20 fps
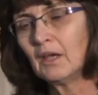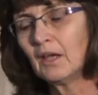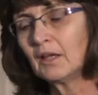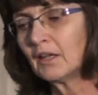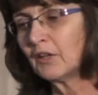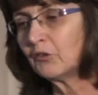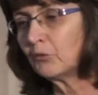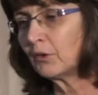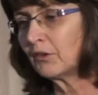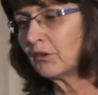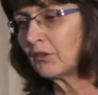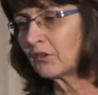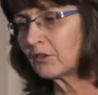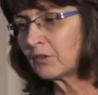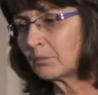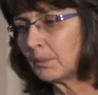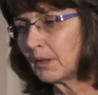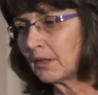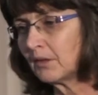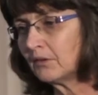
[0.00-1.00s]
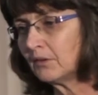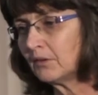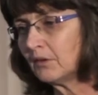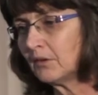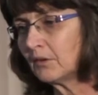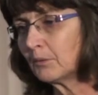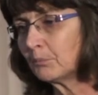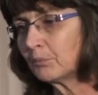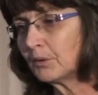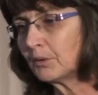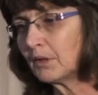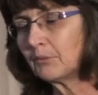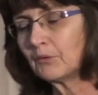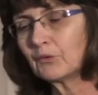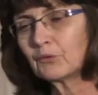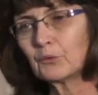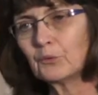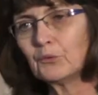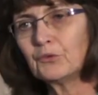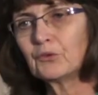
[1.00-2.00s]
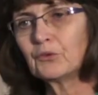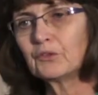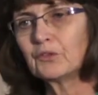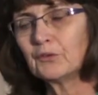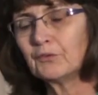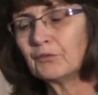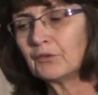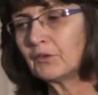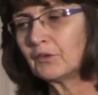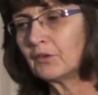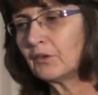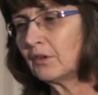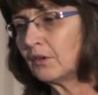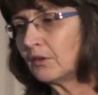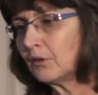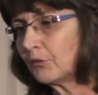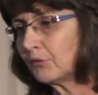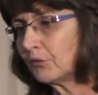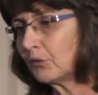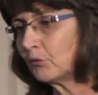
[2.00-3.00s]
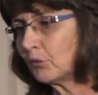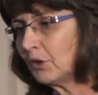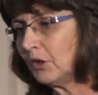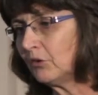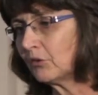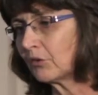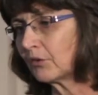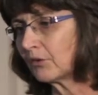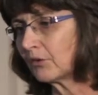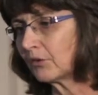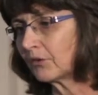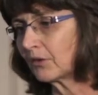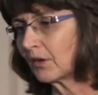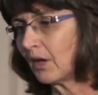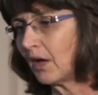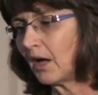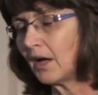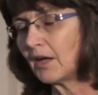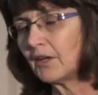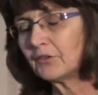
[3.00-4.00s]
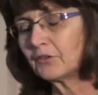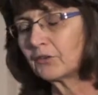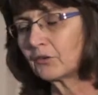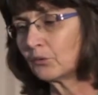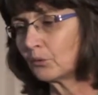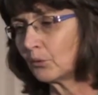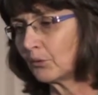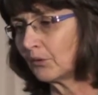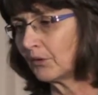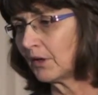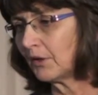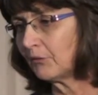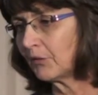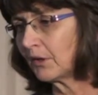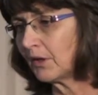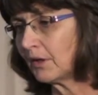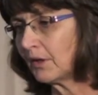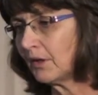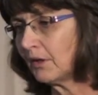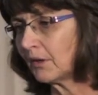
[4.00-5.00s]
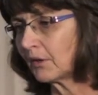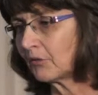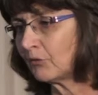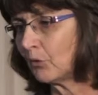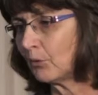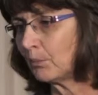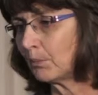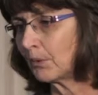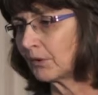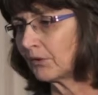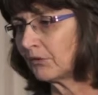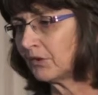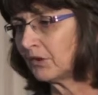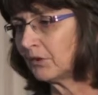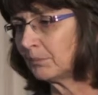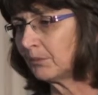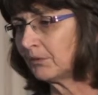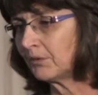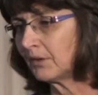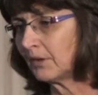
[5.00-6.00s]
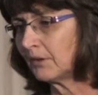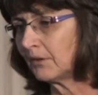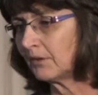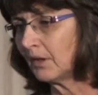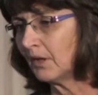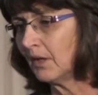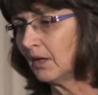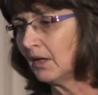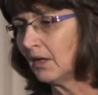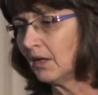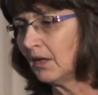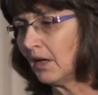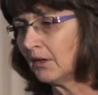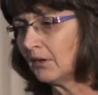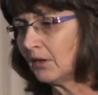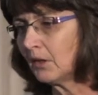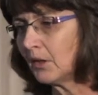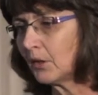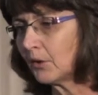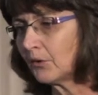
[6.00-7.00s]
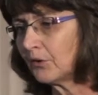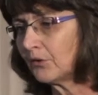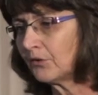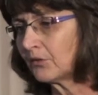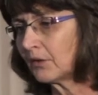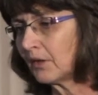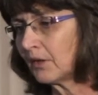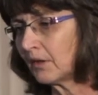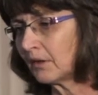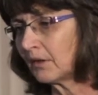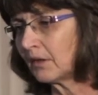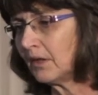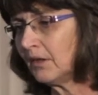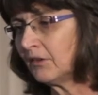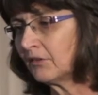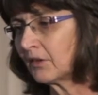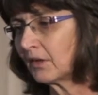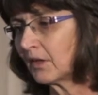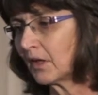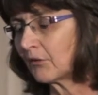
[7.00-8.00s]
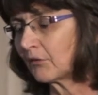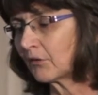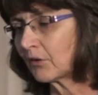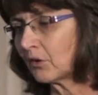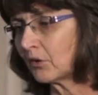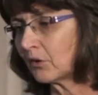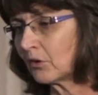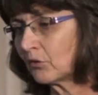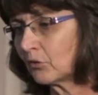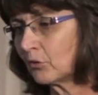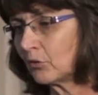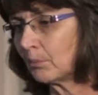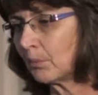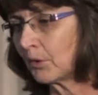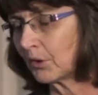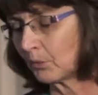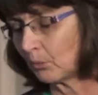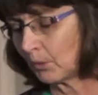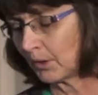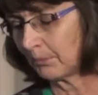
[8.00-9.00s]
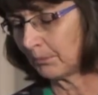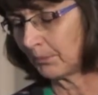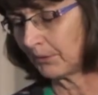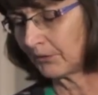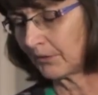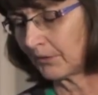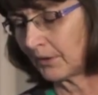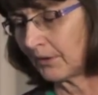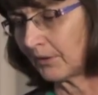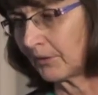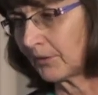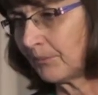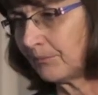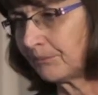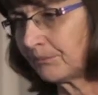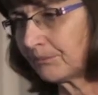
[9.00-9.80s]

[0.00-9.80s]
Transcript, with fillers: As was expected, the prevalence also differed in different regions, the highest in North Africa at 4.6% and the lowest in Eastern Africa at 2.1%.